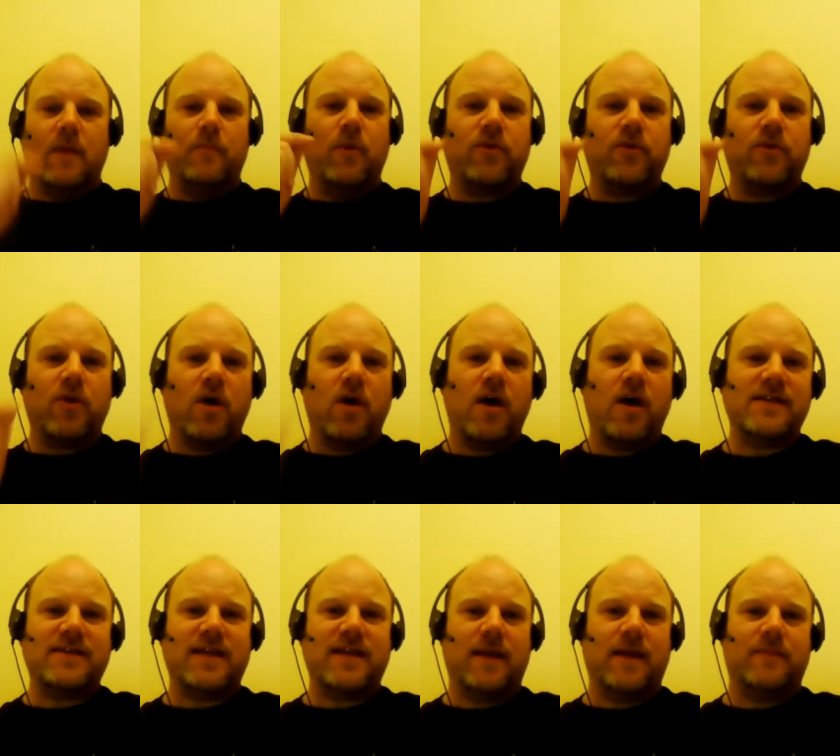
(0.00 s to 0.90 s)
Both
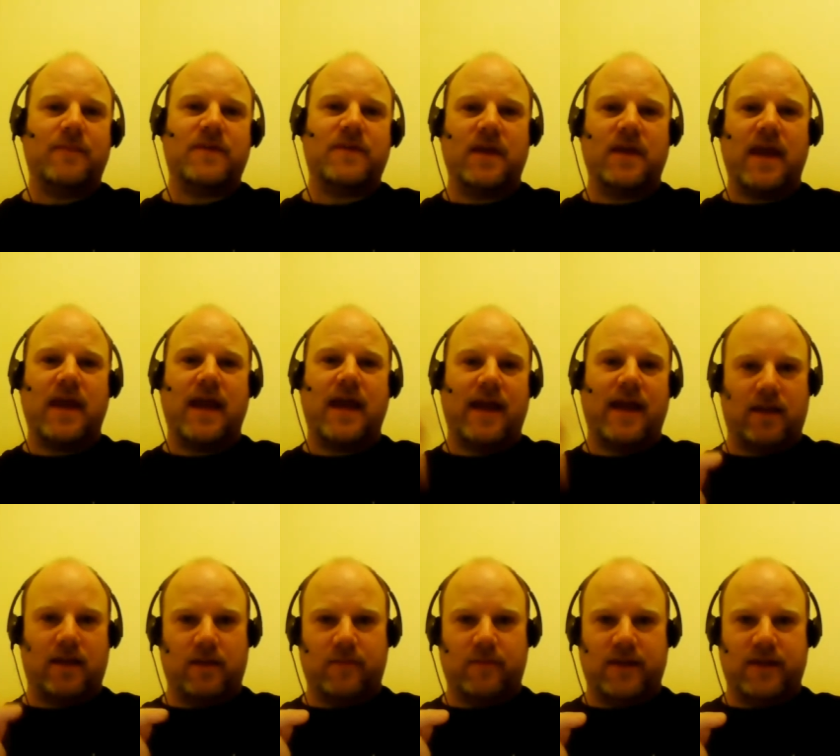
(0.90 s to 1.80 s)
concept and
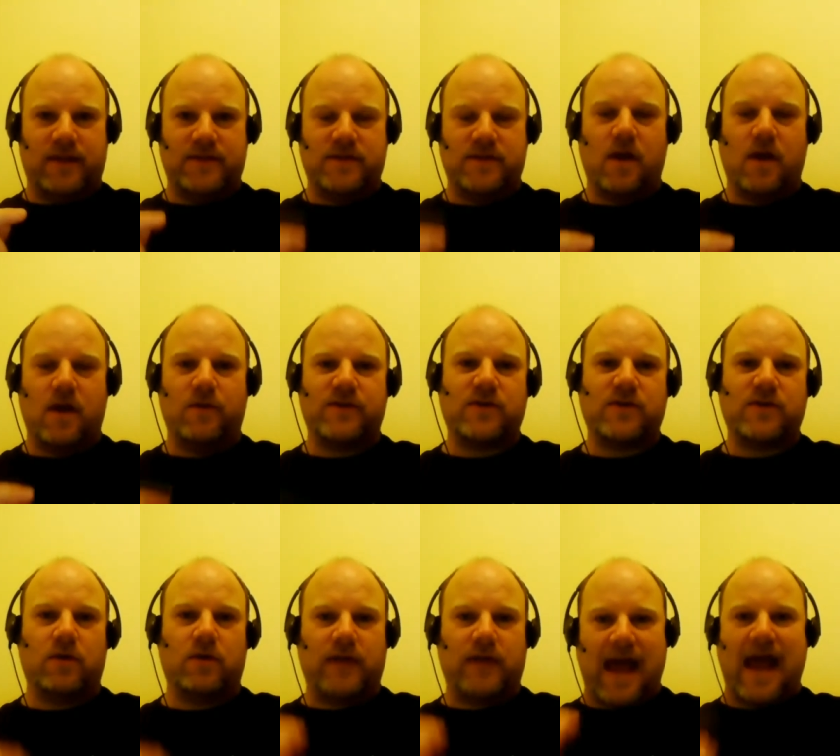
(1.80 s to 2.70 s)
elements are what's
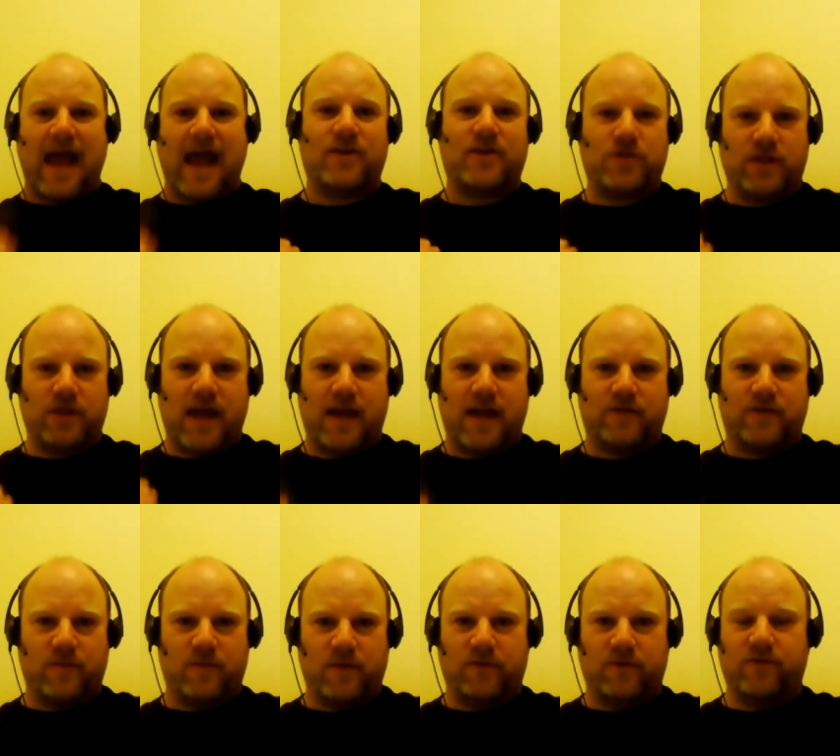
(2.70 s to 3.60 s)
called action
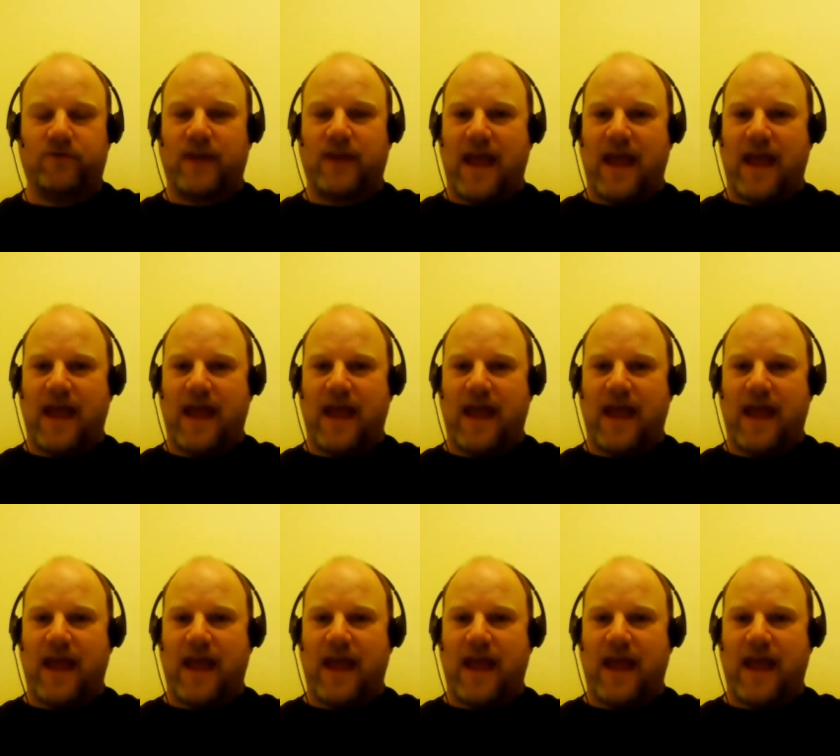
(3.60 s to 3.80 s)
attributes.